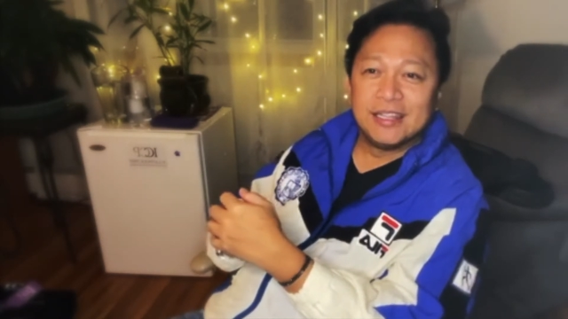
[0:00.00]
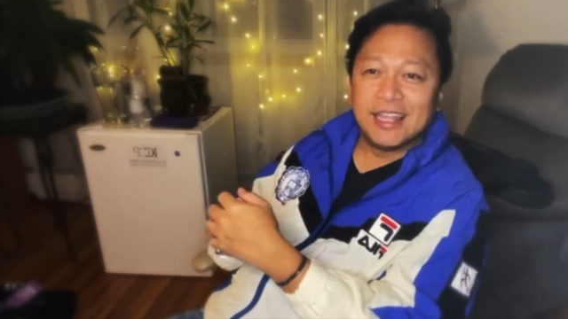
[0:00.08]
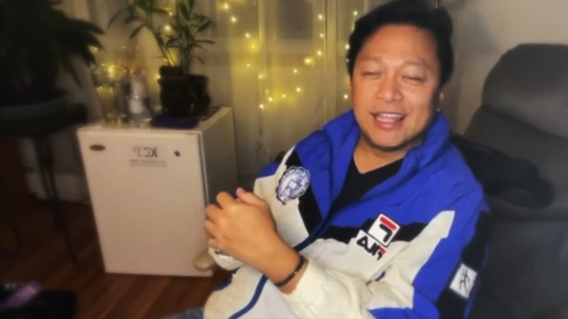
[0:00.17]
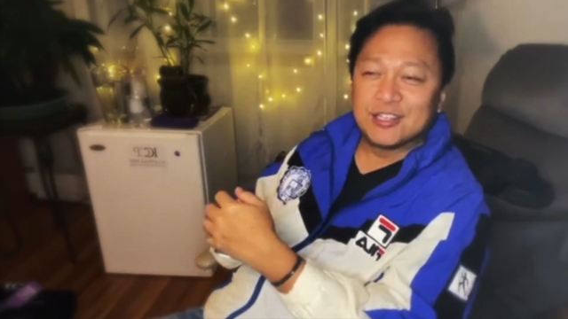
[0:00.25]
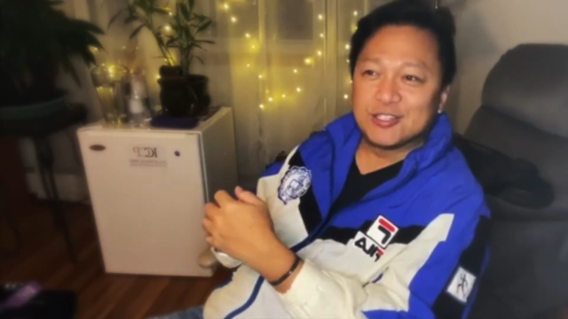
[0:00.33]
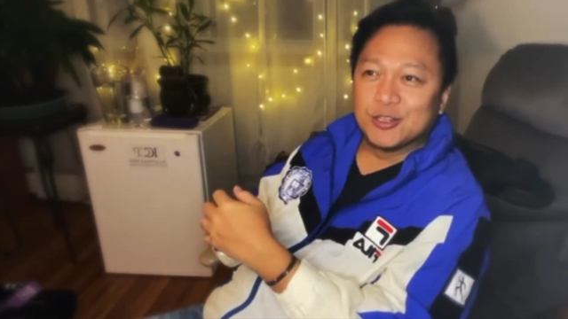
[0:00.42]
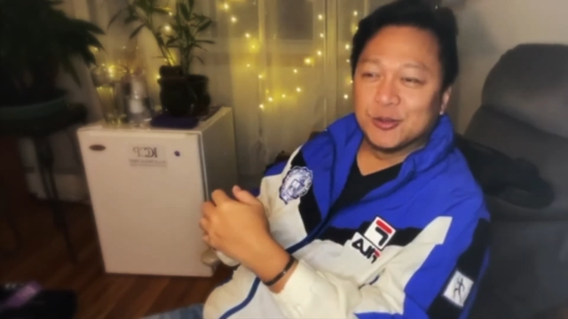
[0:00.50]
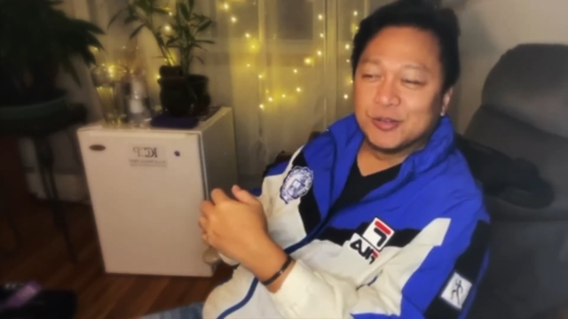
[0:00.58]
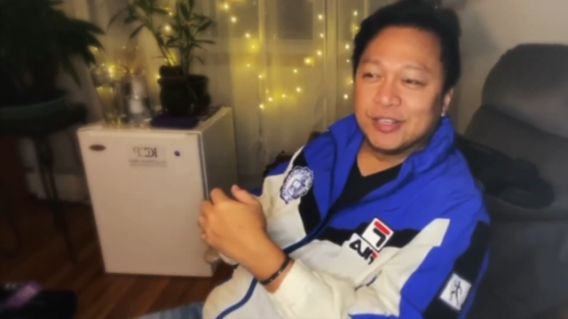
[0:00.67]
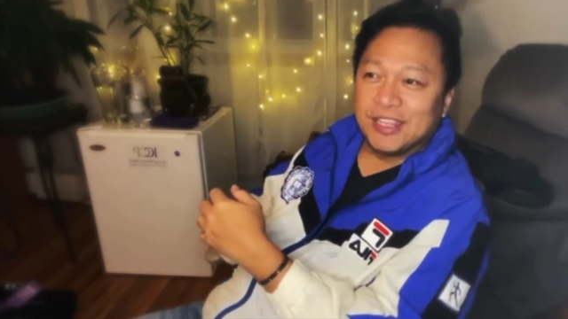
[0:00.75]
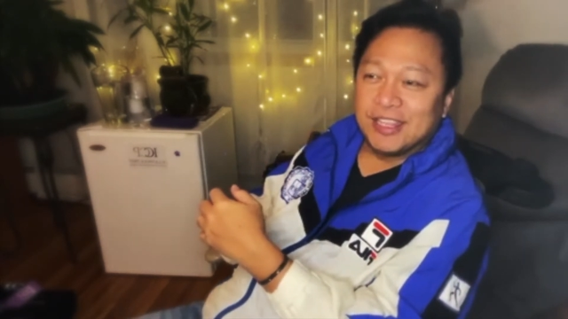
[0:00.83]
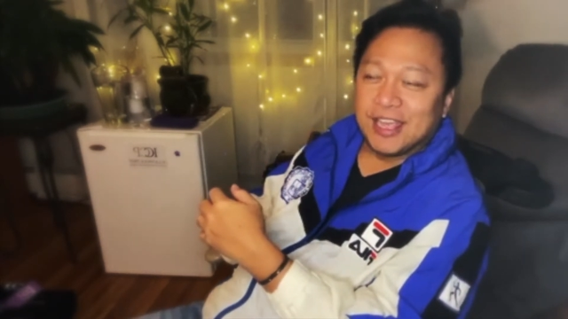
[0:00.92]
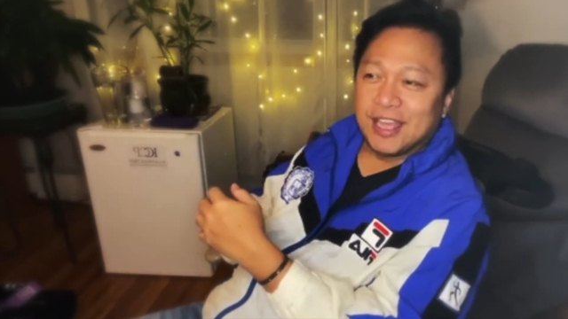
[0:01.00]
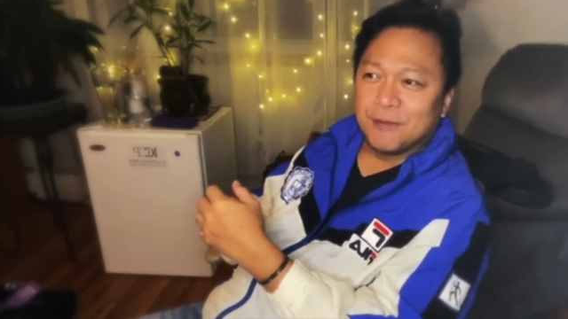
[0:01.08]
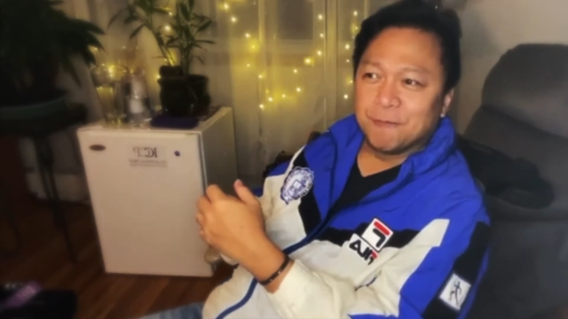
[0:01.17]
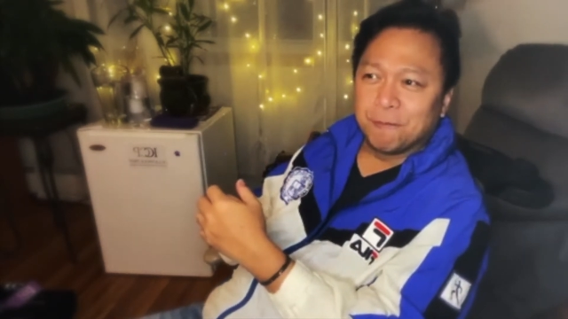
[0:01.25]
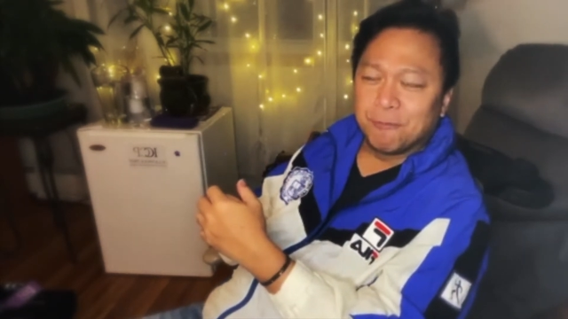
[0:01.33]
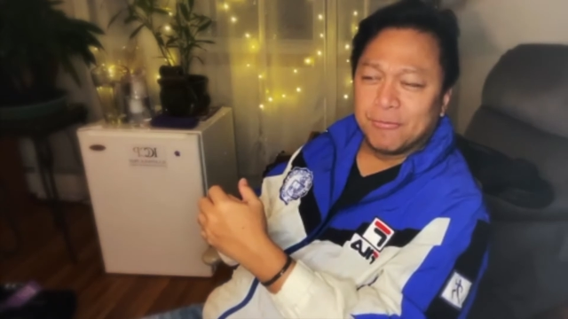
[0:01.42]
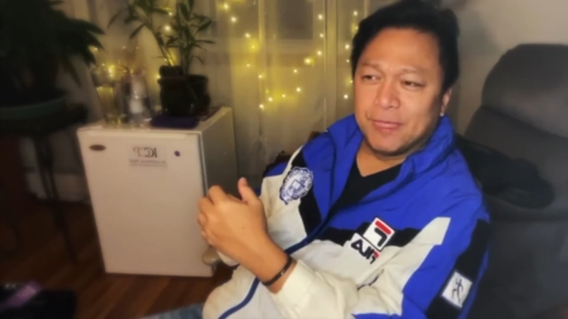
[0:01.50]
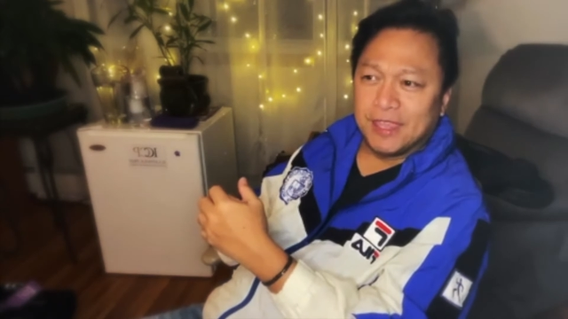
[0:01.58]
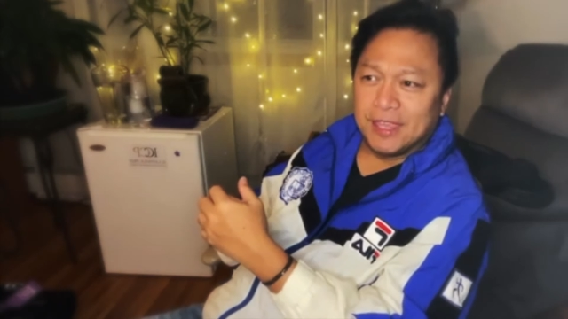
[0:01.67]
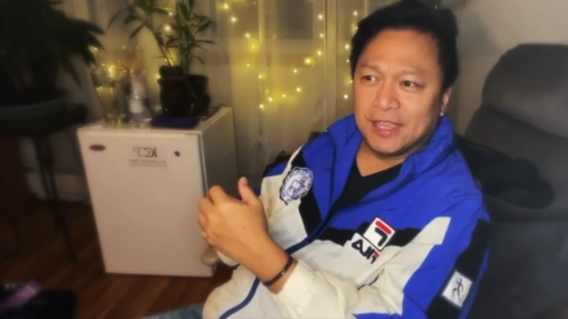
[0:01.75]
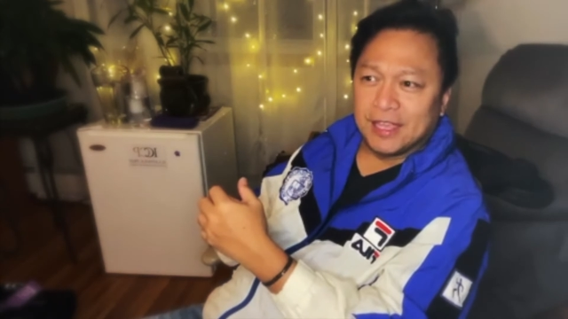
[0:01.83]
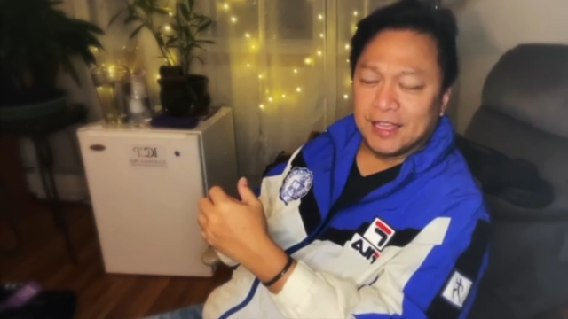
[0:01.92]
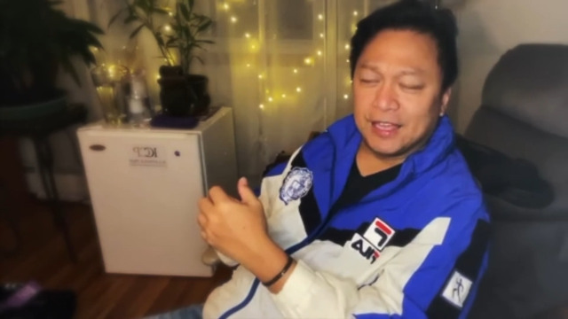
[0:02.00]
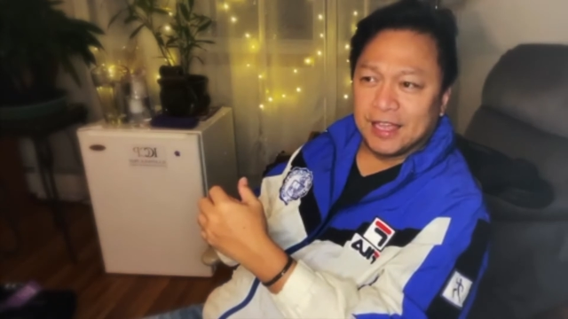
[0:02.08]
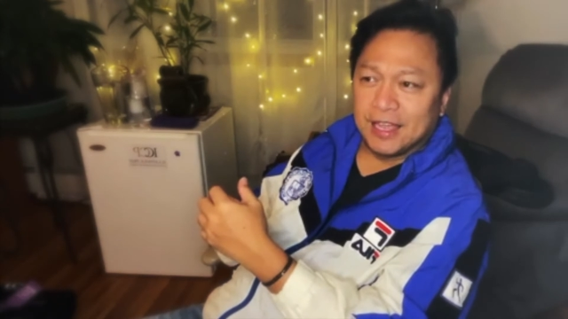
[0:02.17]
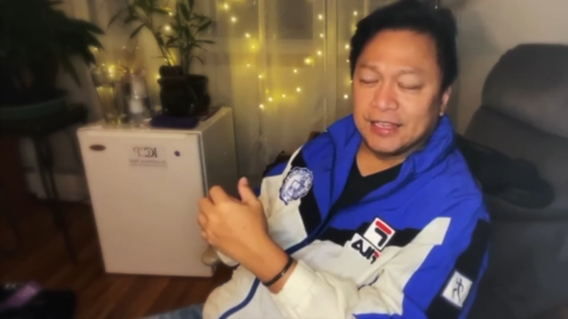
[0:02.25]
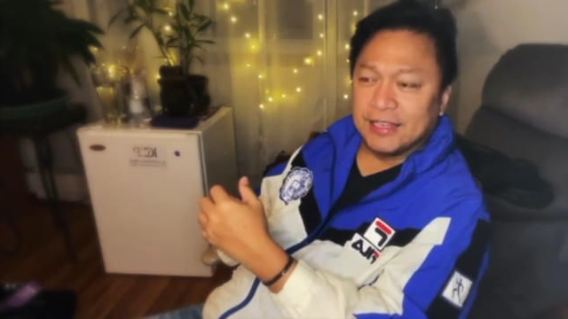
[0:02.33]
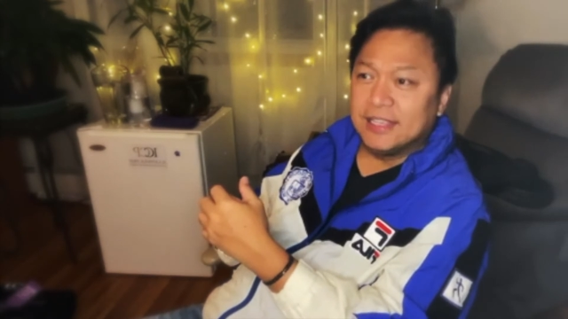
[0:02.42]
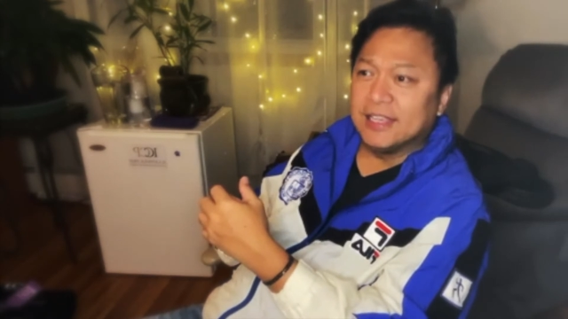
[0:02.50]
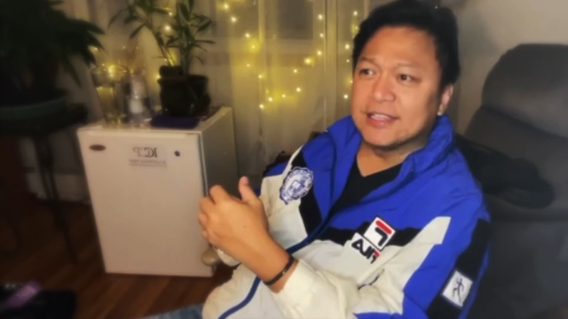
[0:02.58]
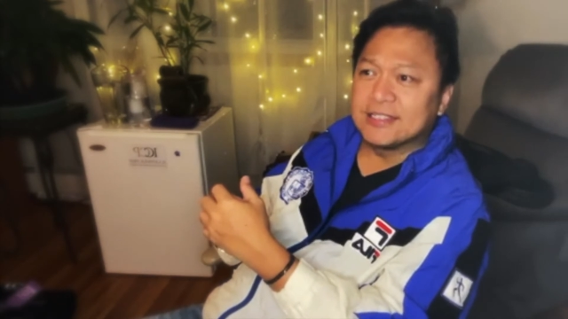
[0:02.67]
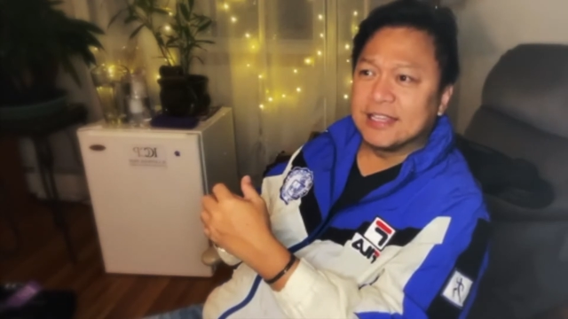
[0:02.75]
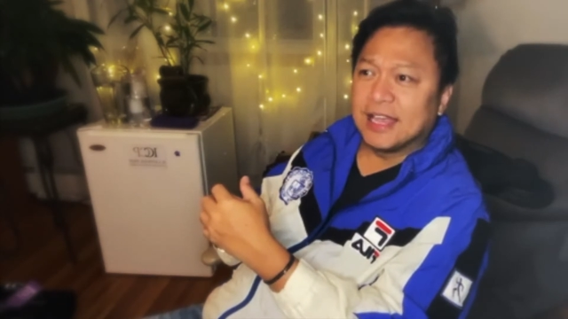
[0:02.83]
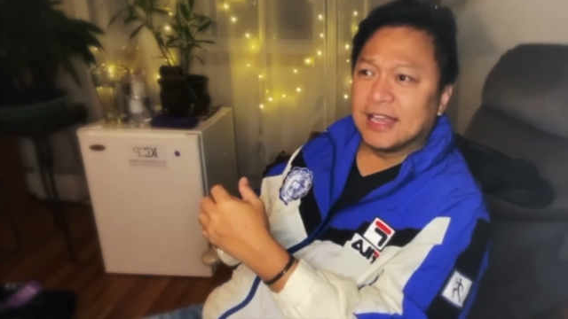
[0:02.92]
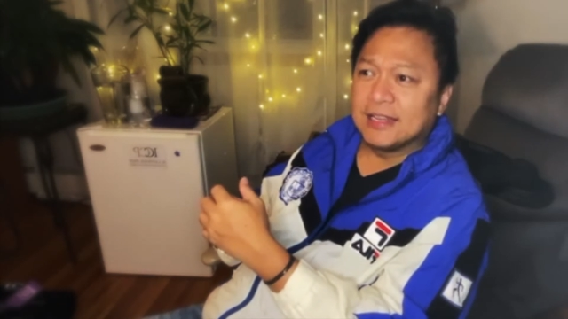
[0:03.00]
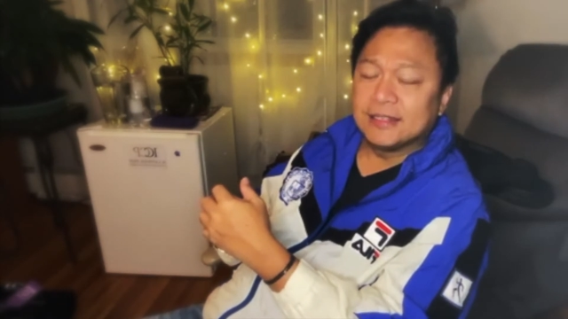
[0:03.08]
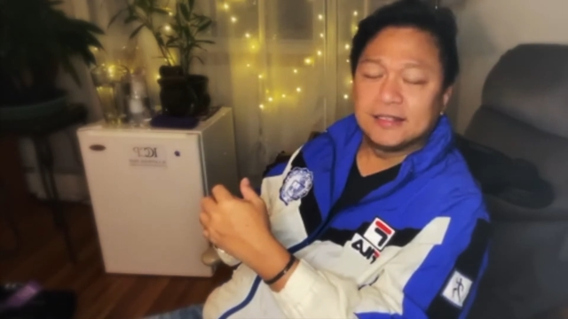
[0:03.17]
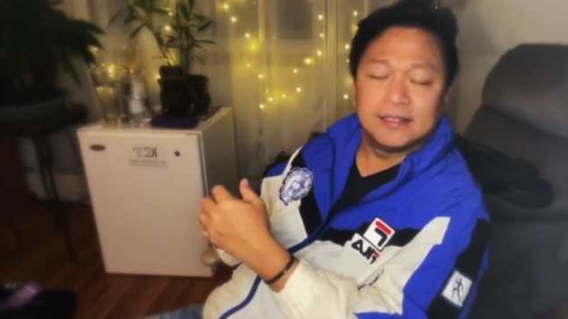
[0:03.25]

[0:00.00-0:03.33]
And so the idea is that